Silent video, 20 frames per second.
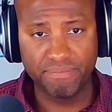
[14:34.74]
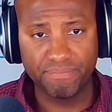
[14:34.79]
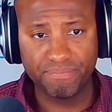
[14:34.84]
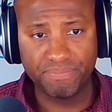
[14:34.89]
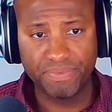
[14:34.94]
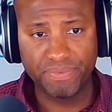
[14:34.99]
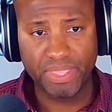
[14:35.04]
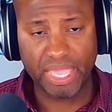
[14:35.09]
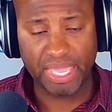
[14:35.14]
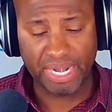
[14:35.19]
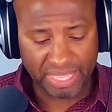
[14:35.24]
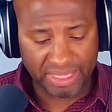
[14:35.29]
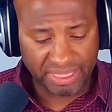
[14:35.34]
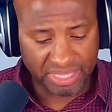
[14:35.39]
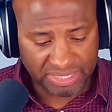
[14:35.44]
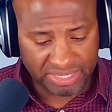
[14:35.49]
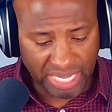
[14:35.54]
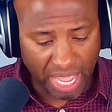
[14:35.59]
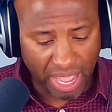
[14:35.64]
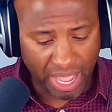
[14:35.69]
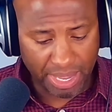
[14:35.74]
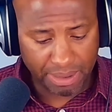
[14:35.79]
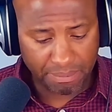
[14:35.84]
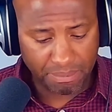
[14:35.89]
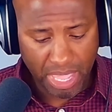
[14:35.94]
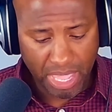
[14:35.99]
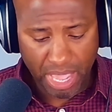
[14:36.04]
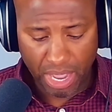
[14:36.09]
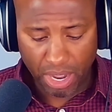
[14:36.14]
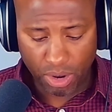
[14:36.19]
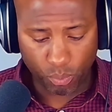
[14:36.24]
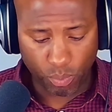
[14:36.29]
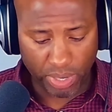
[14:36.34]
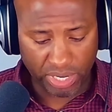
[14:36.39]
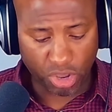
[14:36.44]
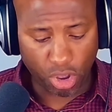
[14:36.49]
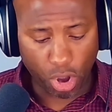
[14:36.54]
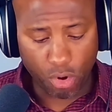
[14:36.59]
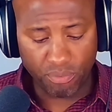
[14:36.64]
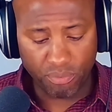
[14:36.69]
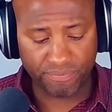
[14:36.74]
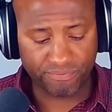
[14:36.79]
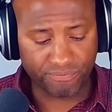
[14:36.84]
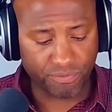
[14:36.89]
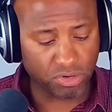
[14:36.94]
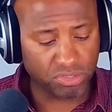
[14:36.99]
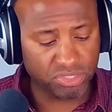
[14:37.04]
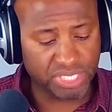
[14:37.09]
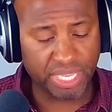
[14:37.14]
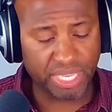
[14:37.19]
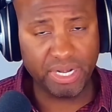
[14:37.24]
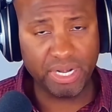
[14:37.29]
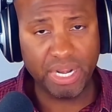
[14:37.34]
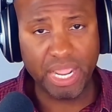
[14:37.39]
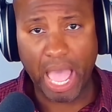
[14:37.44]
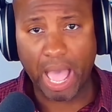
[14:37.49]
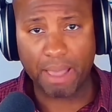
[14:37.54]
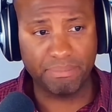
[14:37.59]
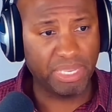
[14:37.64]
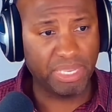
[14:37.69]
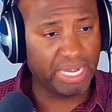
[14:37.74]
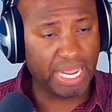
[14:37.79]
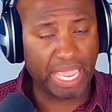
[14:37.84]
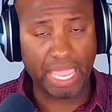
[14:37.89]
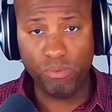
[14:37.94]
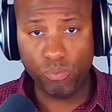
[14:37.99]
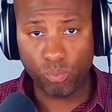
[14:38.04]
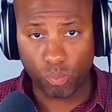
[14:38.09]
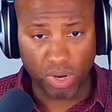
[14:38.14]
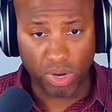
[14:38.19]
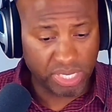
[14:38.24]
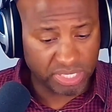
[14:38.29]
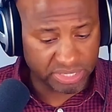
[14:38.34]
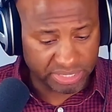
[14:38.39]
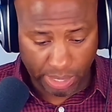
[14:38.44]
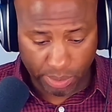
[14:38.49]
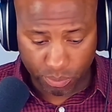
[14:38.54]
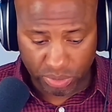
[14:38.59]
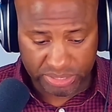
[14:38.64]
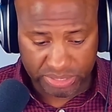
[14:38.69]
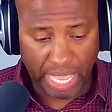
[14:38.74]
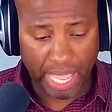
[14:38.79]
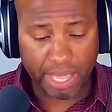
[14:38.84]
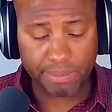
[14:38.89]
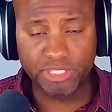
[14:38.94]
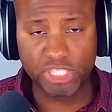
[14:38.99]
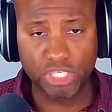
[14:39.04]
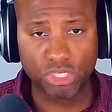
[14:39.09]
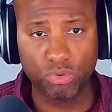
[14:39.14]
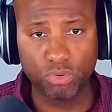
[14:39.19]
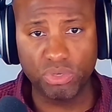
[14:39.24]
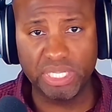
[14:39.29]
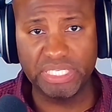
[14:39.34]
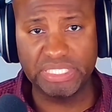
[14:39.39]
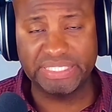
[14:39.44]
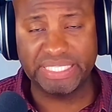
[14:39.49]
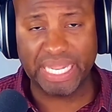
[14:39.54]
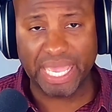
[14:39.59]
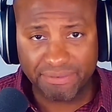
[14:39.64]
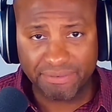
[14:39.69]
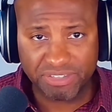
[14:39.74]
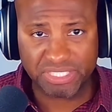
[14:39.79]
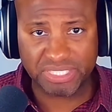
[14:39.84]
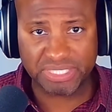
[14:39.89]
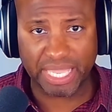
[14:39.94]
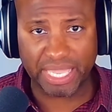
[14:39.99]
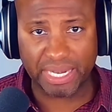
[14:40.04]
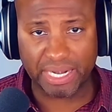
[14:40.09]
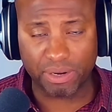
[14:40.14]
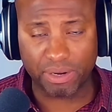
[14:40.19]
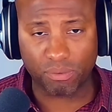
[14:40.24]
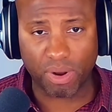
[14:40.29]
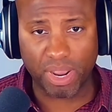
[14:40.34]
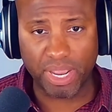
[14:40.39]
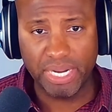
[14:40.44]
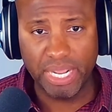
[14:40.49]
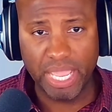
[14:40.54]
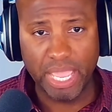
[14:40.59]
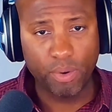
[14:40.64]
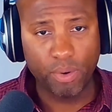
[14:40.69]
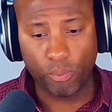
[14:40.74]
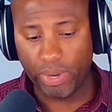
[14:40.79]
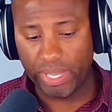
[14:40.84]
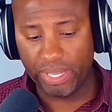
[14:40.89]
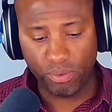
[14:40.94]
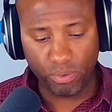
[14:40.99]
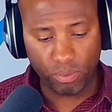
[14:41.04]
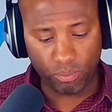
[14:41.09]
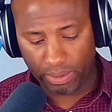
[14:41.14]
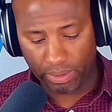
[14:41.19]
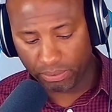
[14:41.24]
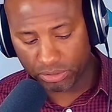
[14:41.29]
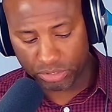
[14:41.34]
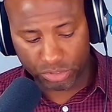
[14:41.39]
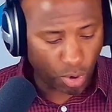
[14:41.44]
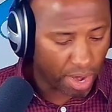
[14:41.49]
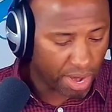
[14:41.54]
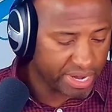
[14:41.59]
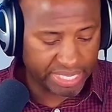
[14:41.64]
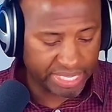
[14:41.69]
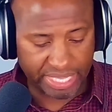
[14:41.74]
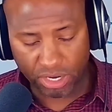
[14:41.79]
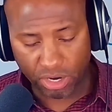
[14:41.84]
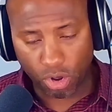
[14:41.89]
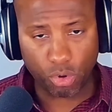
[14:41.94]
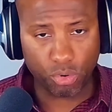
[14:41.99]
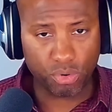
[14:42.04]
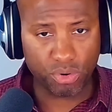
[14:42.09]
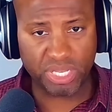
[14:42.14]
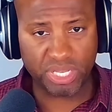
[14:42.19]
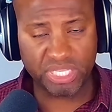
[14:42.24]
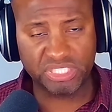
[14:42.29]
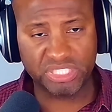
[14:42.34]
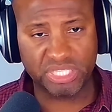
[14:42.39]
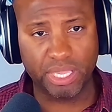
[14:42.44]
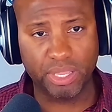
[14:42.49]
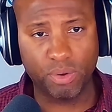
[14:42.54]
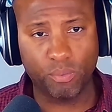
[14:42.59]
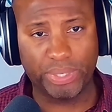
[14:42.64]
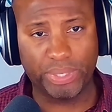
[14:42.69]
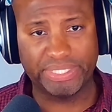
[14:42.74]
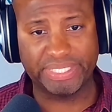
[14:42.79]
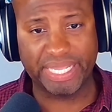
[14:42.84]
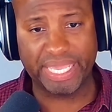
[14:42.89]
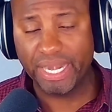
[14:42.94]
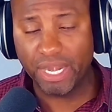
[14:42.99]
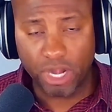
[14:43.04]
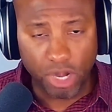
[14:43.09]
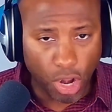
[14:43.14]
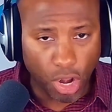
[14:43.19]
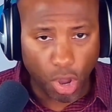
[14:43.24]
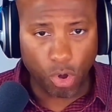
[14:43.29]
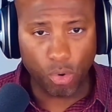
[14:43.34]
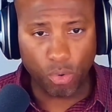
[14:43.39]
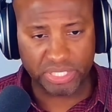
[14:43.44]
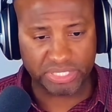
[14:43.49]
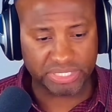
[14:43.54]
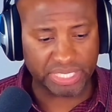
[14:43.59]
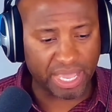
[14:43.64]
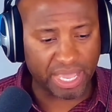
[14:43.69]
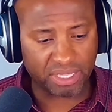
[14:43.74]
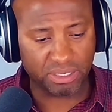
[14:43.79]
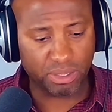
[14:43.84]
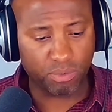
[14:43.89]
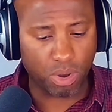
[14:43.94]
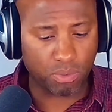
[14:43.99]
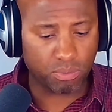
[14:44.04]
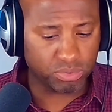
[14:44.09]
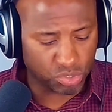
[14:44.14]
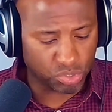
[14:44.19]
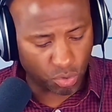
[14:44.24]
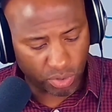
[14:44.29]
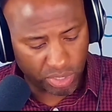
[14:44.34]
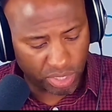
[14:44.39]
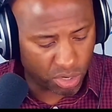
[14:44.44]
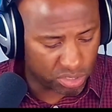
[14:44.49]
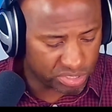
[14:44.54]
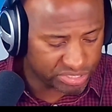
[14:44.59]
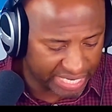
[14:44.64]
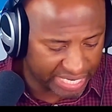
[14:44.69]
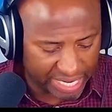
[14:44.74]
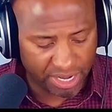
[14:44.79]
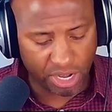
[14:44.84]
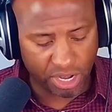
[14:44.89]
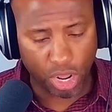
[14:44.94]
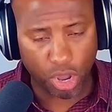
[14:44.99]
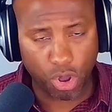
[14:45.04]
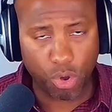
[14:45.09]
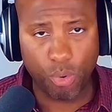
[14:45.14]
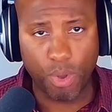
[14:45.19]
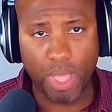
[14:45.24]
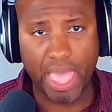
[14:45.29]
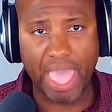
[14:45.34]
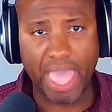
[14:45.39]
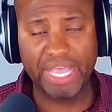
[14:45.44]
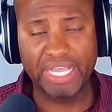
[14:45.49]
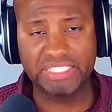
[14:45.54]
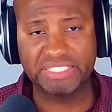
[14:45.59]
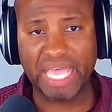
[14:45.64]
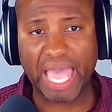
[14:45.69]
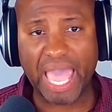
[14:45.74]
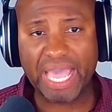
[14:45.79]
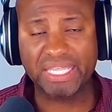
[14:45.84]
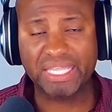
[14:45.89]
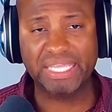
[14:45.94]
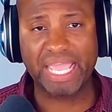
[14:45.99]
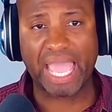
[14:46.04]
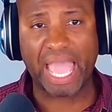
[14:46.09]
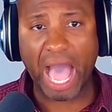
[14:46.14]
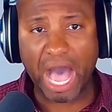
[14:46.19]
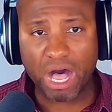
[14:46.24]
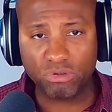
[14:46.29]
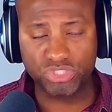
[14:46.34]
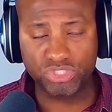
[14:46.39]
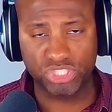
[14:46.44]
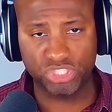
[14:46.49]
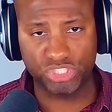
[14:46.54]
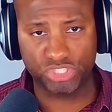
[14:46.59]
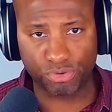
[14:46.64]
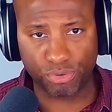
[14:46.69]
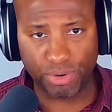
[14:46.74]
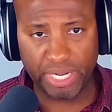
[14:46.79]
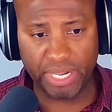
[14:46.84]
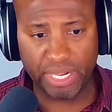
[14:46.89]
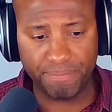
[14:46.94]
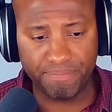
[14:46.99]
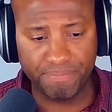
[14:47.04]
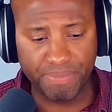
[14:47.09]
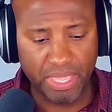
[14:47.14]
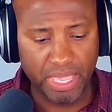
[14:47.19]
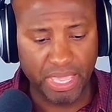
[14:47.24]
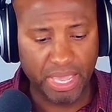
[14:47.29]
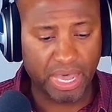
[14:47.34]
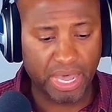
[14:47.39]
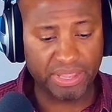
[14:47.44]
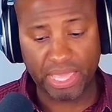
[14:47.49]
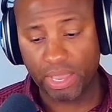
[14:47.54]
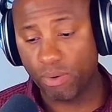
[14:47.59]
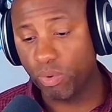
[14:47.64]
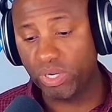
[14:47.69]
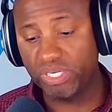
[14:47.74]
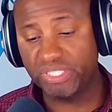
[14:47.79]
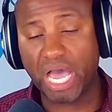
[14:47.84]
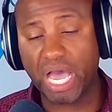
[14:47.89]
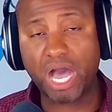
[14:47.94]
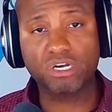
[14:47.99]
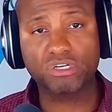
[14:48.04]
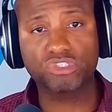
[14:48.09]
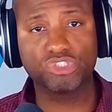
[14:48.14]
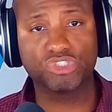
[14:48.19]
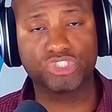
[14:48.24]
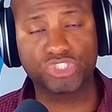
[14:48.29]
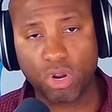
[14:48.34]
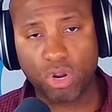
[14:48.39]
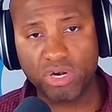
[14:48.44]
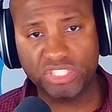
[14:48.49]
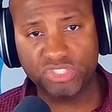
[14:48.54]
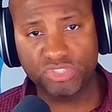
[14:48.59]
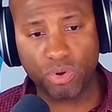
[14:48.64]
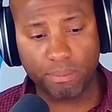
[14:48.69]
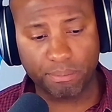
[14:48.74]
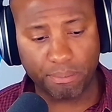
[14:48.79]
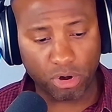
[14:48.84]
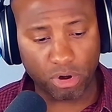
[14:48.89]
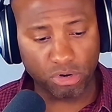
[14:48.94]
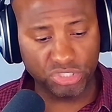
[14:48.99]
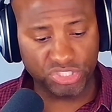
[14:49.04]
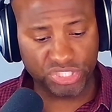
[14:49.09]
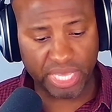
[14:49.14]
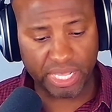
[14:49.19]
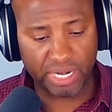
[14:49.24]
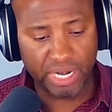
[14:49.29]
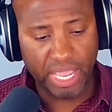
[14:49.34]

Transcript: And at the time when COVID first hit, I mean, it was absolutely devastating, right? We were trying to get a hold of this thing. We didn't know exactly what was going on, didn't know exactly how to treat it. And then when doctors started to emerge that